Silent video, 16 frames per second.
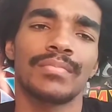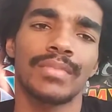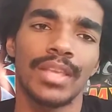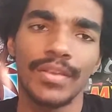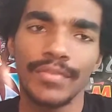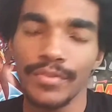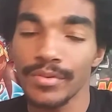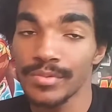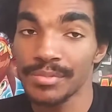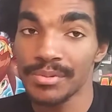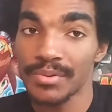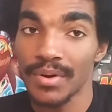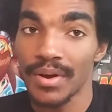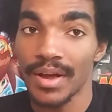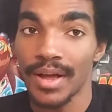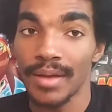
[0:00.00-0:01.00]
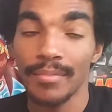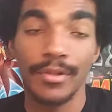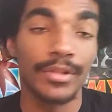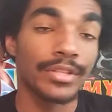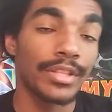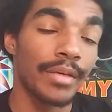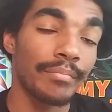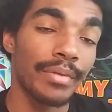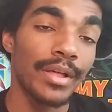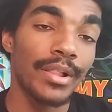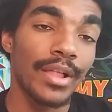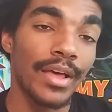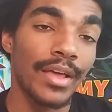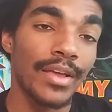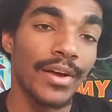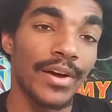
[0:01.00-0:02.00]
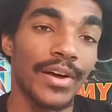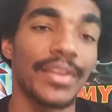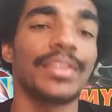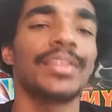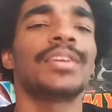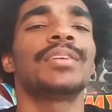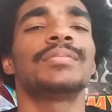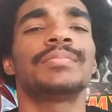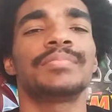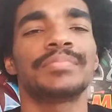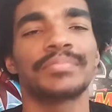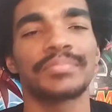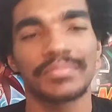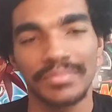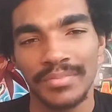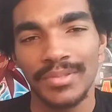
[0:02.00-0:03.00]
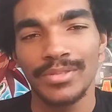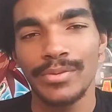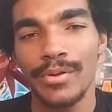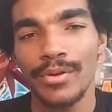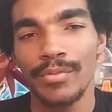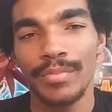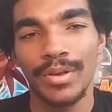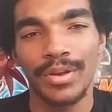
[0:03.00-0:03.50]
if you're subscribed, click that bell icon so you'll be